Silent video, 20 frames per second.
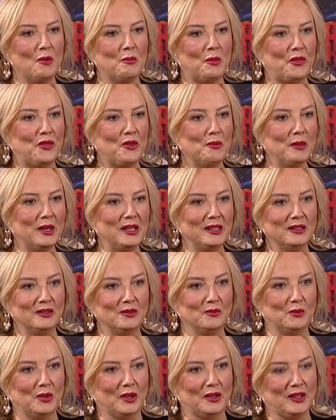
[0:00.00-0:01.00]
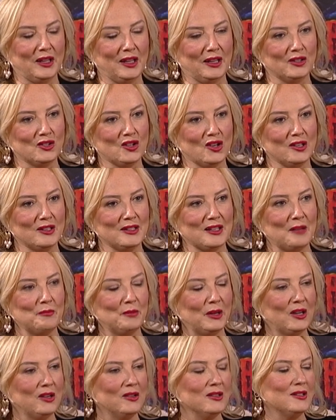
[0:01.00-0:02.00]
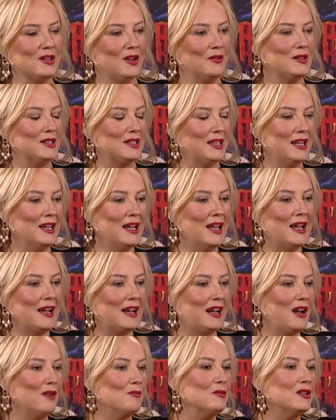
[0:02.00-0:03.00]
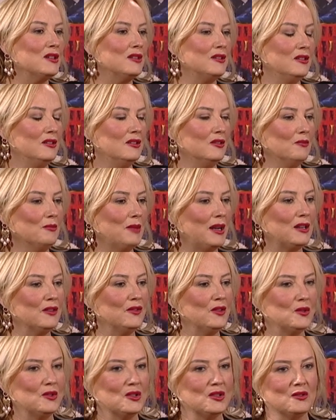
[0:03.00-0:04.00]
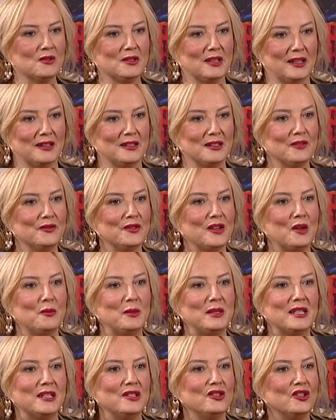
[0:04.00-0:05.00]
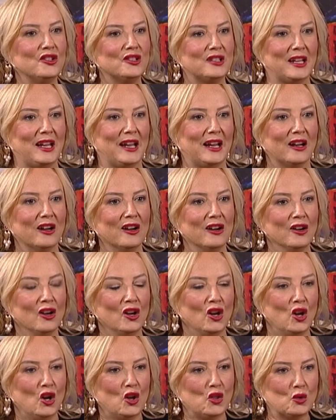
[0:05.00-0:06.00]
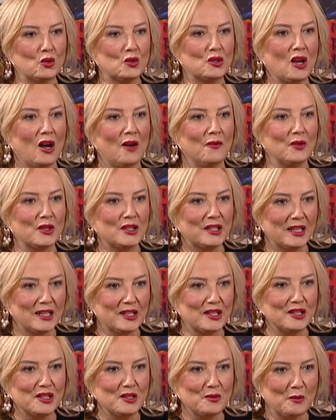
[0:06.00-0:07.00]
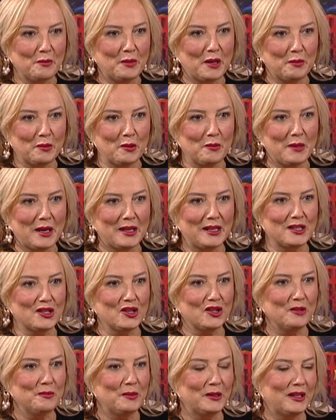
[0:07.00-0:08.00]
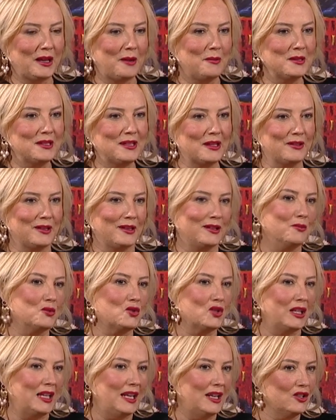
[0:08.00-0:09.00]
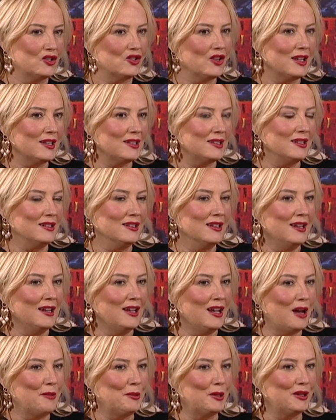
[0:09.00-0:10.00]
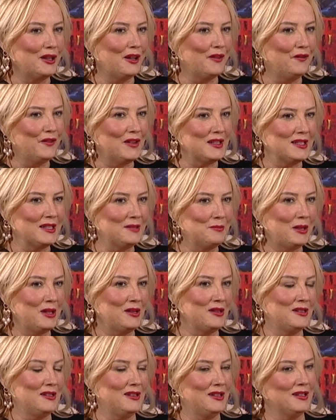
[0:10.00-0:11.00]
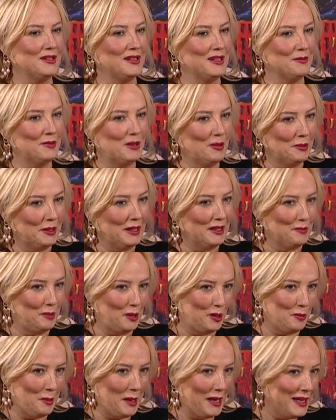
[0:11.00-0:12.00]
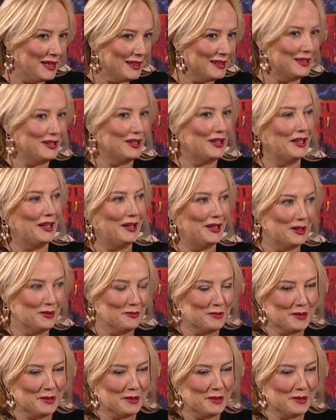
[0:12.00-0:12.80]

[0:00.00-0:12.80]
But the meeting with King Charles, and because obviously camera, you know, microphones are so sensitive now, we didn't used to hear those conversations when people met each other, but that was the thing that was really interesting about that visit, because you could see him complaining about the pain and you could hear